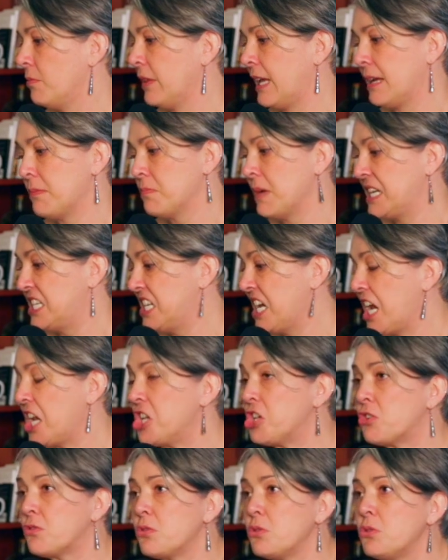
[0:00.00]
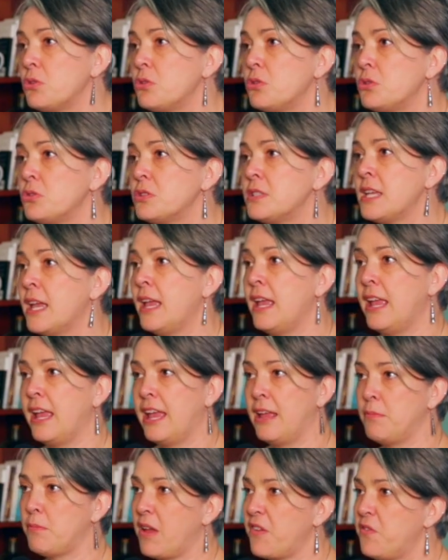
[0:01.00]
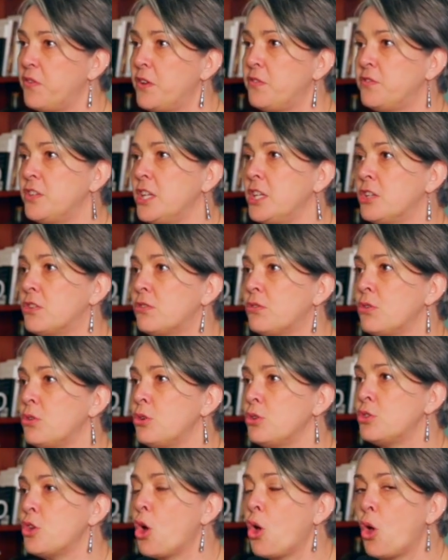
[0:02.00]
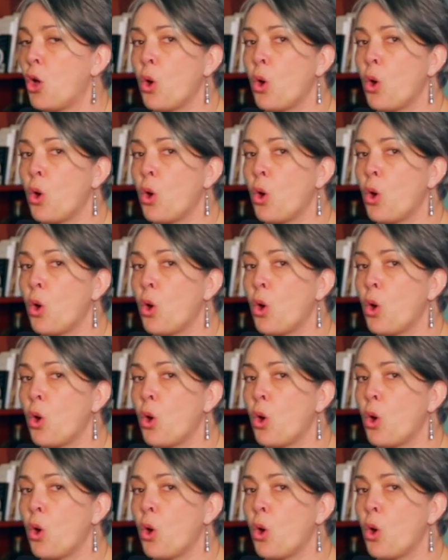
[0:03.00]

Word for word: like my ten year old and my fifteen year old.